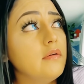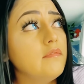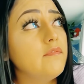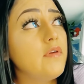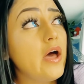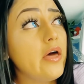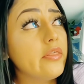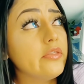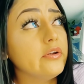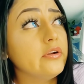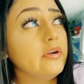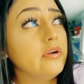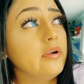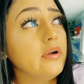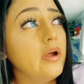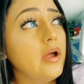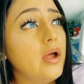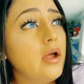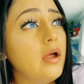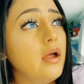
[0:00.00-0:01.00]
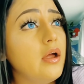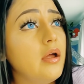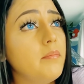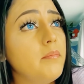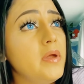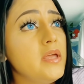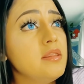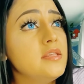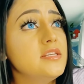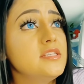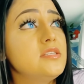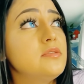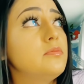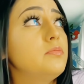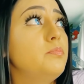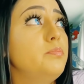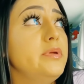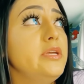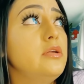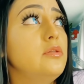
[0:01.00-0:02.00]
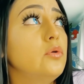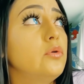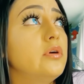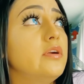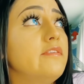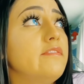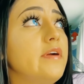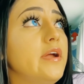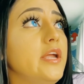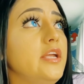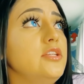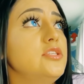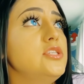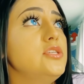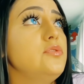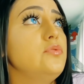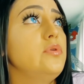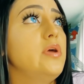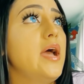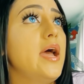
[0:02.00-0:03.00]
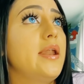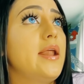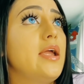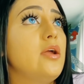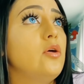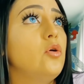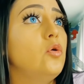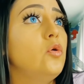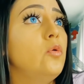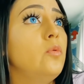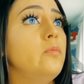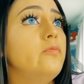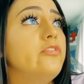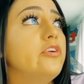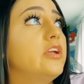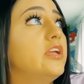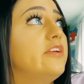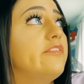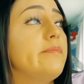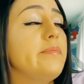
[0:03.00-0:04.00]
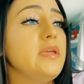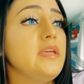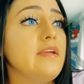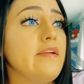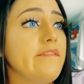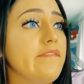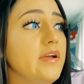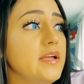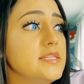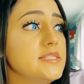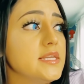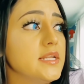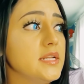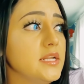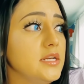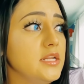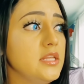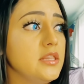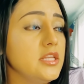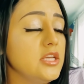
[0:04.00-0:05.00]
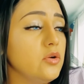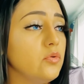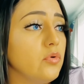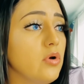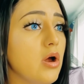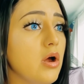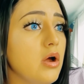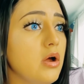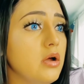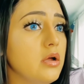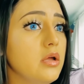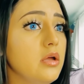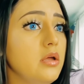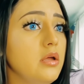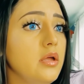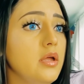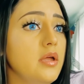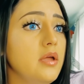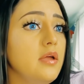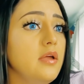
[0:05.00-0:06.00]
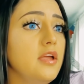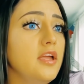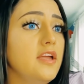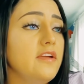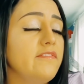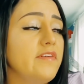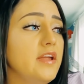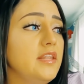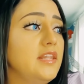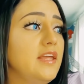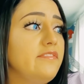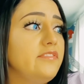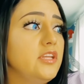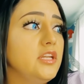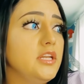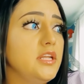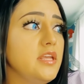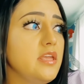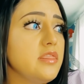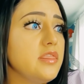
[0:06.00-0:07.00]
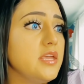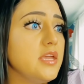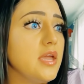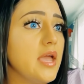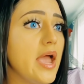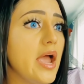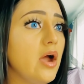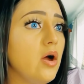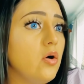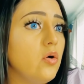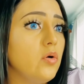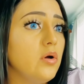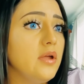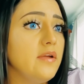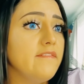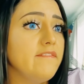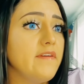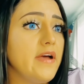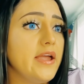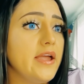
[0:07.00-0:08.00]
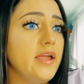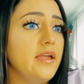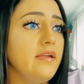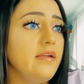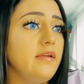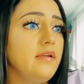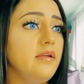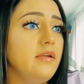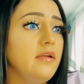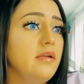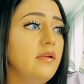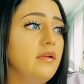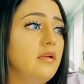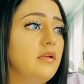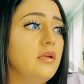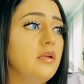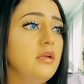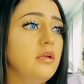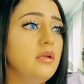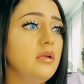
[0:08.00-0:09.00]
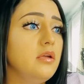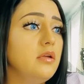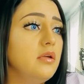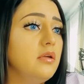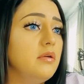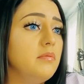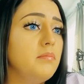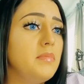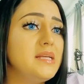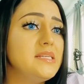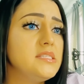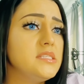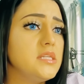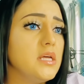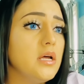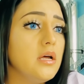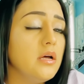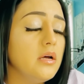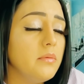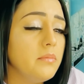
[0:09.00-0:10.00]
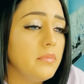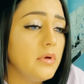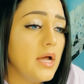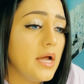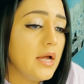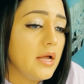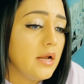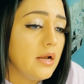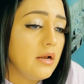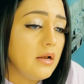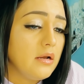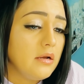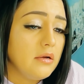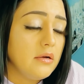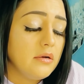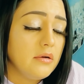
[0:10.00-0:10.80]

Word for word: Father, may this be glorifying to you, God. I hope, forgive me if I said anything wrong, if I left anything out, if I messed up, God.